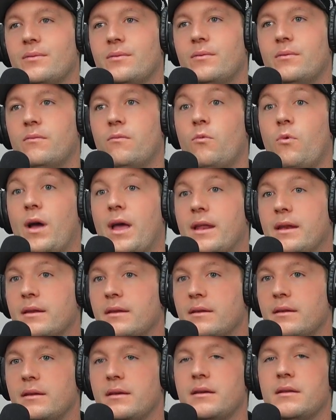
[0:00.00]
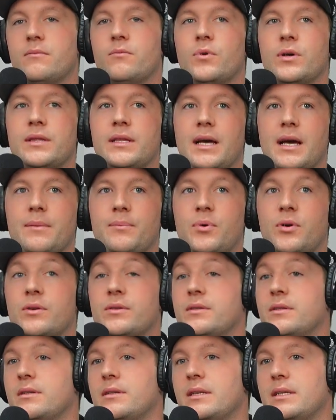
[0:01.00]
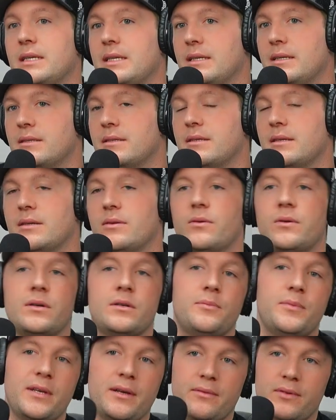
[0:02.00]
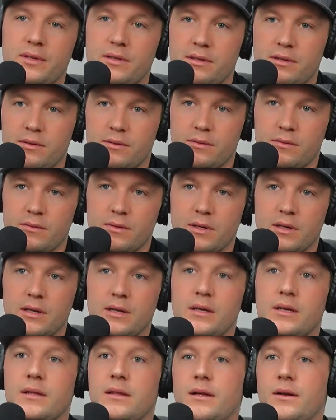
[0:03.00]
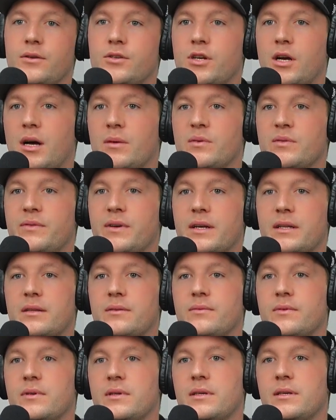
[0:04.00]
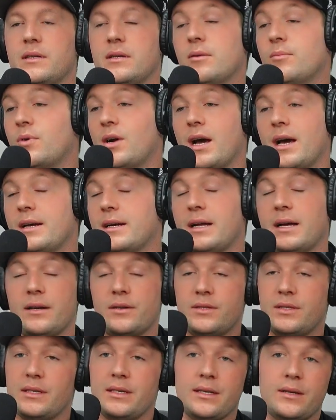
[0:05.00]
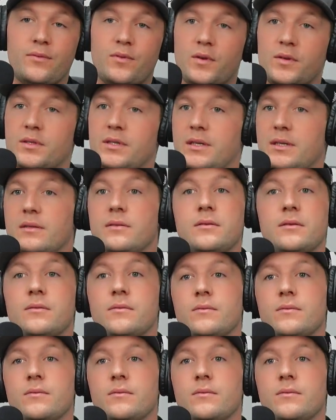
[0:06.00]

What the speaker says: when and what that person needs in order to be able to do their job effectively. Brian and I are seeing it firsthand too.